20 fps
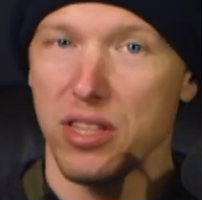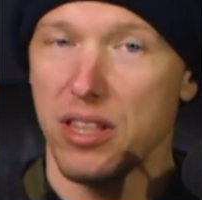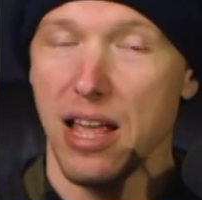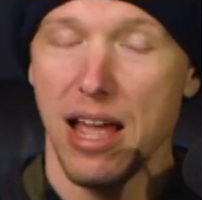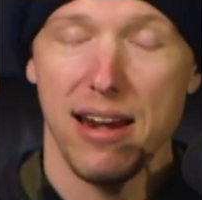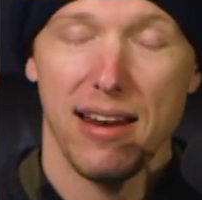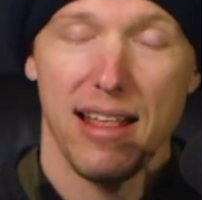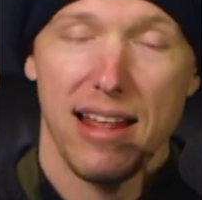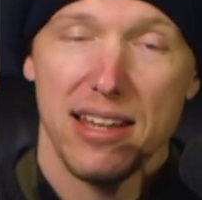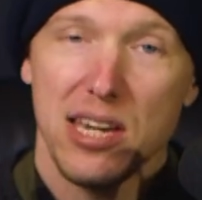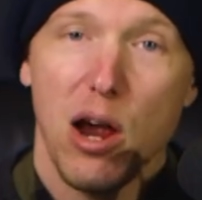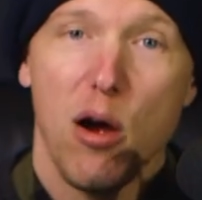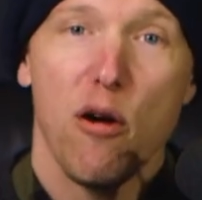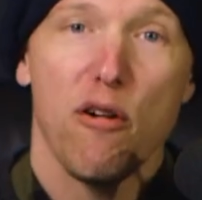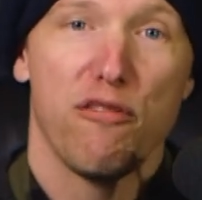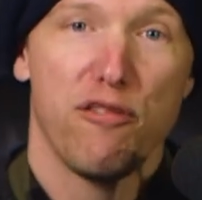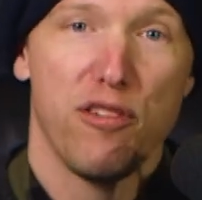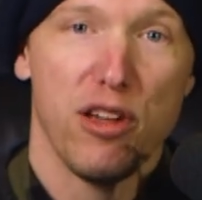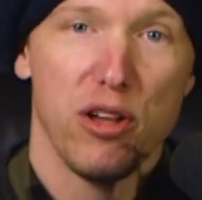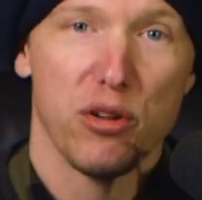That's how
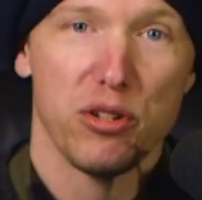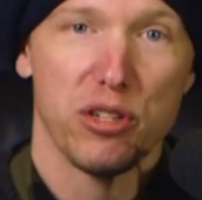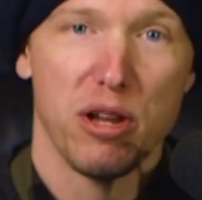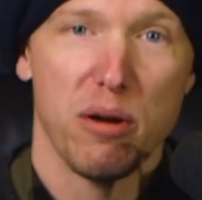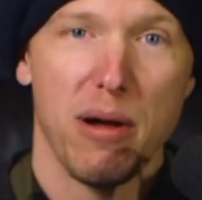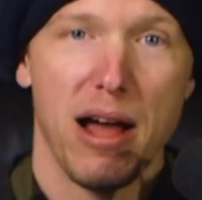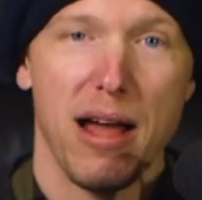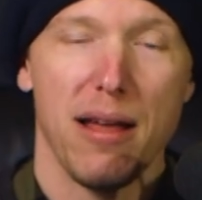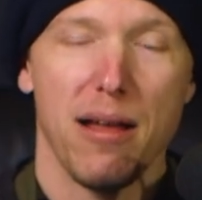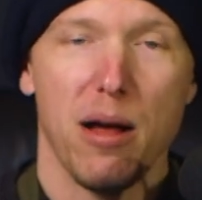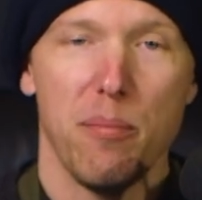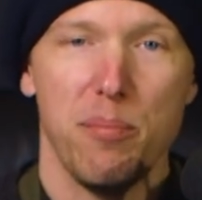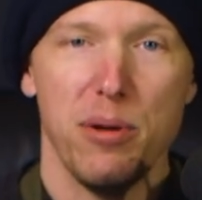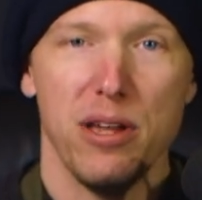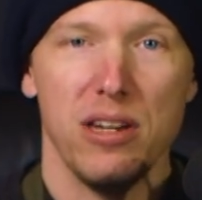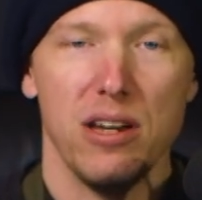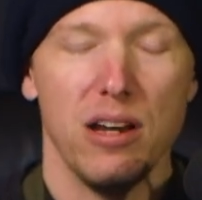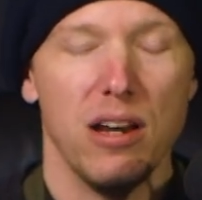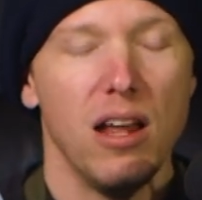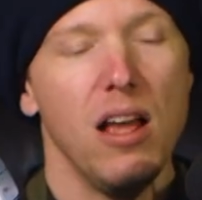it feels, in my
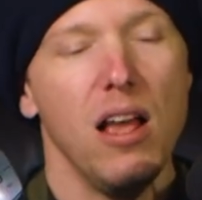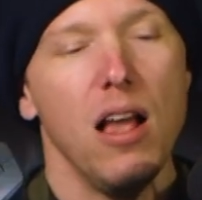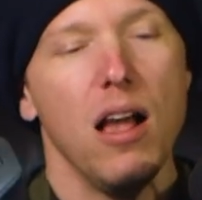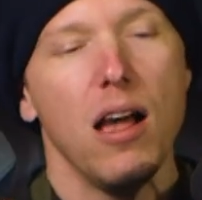opinion.